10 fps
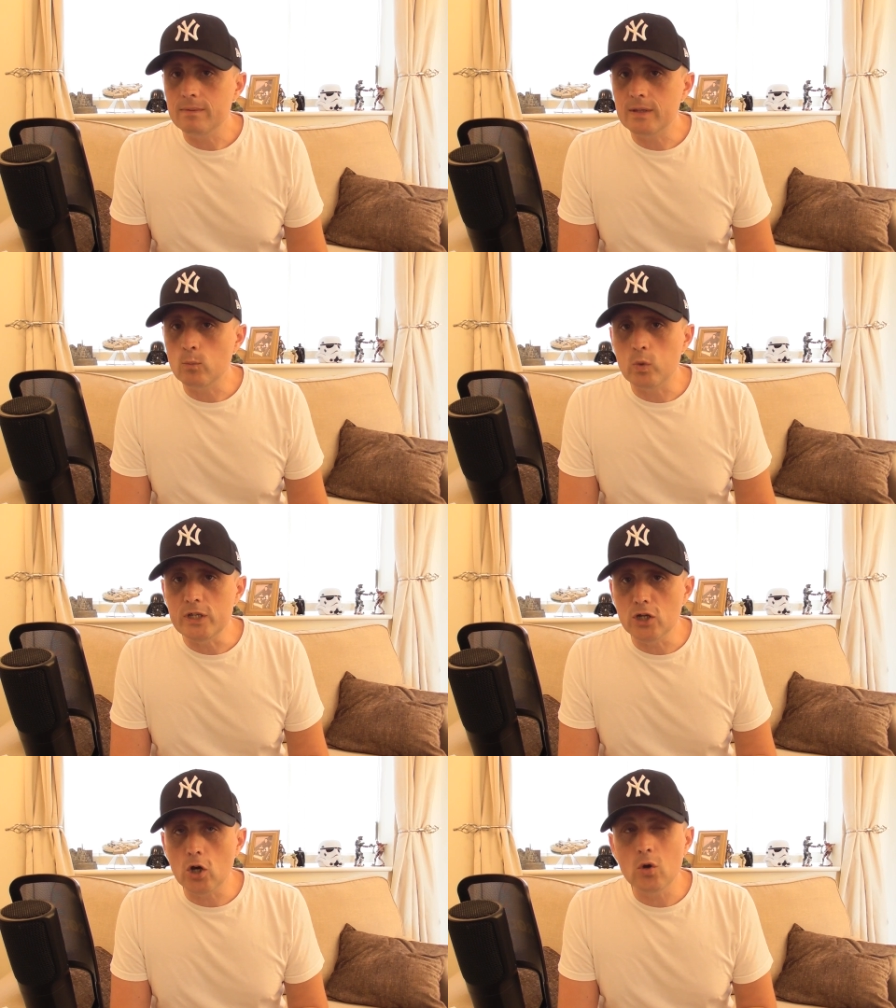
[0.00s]
That
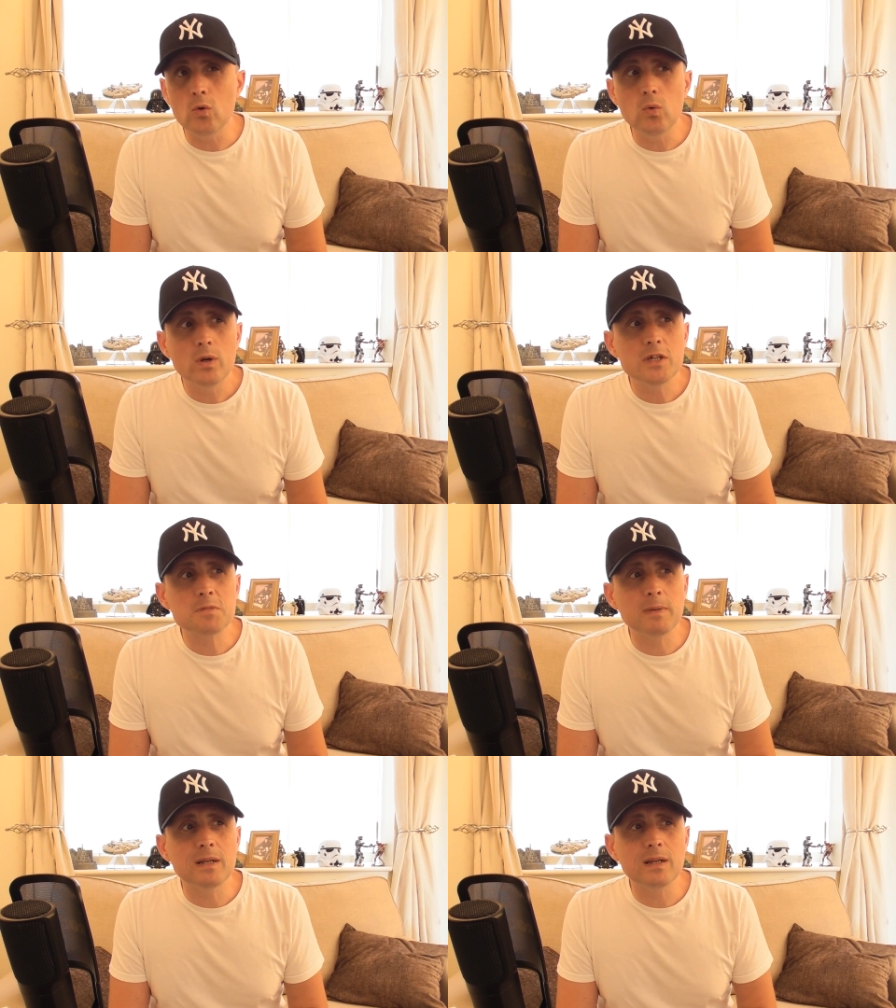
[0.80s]
we know
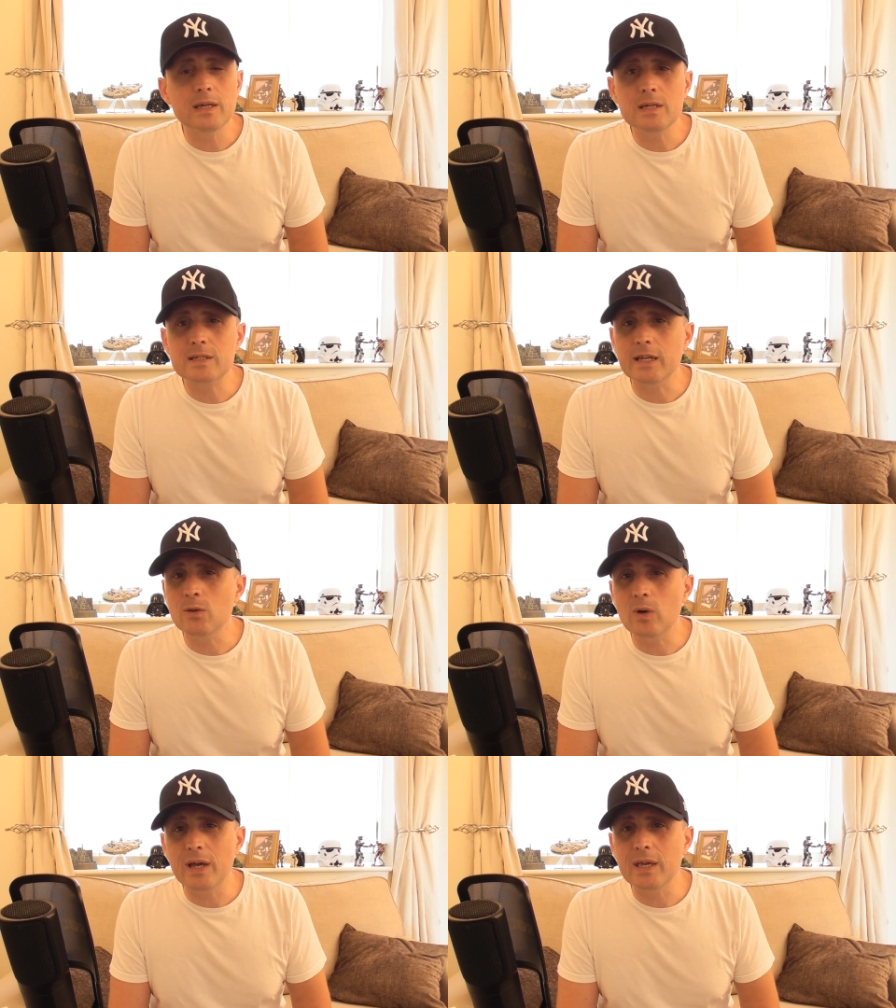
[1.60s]
it's been leaked
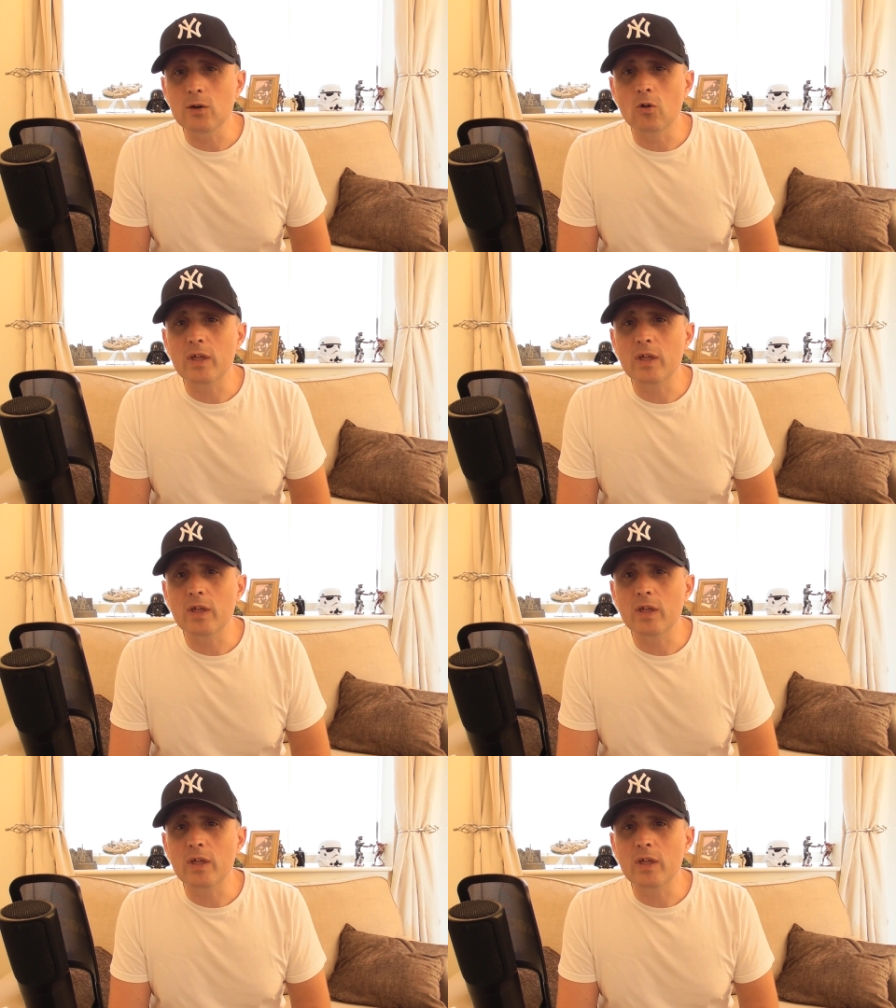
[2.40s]
anyway,